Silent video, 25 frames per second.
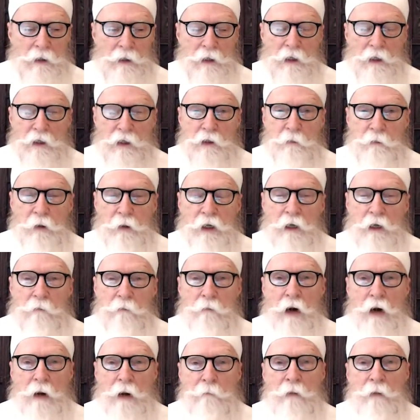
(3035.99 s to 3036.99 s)
It has been
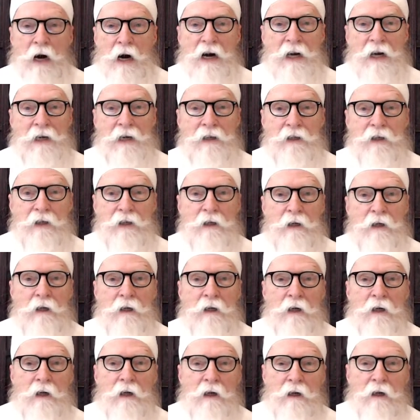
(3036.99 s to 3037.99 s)
in my mind
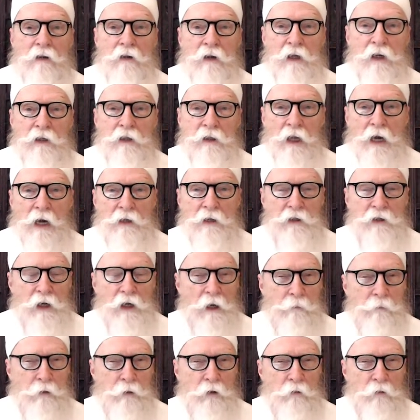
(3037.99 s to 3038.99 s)
these last
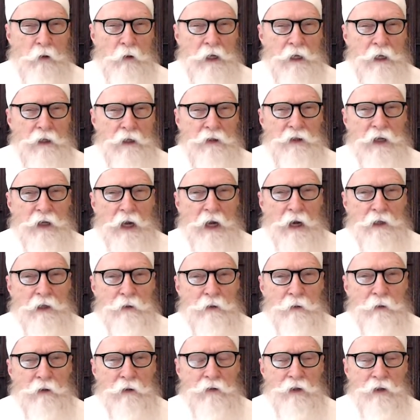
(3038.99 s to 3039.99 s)
couple of weeks
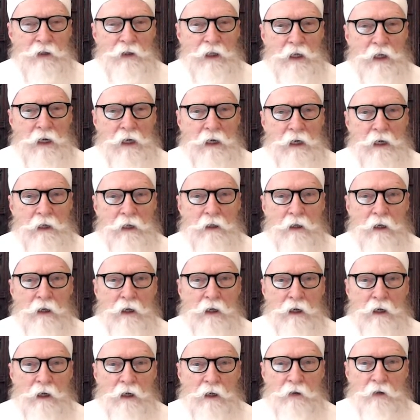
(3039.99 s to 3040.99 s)
as we've seen
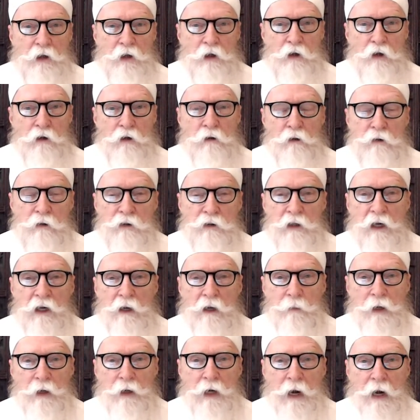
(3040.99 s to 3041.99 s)
the news
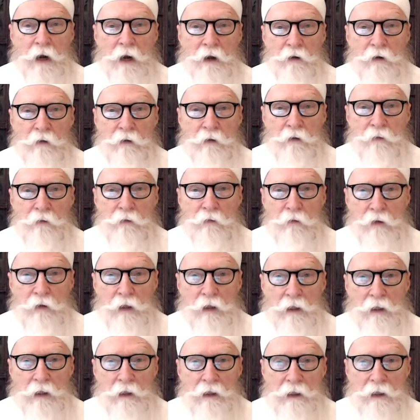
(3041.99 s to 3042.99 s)
coming out of
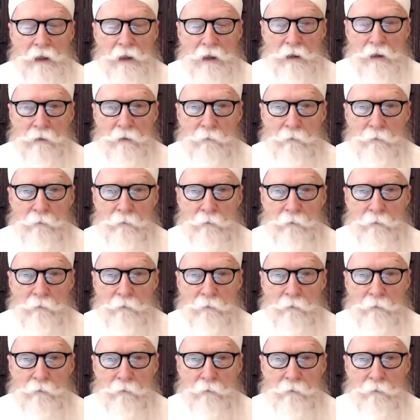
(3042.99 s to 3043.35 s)
India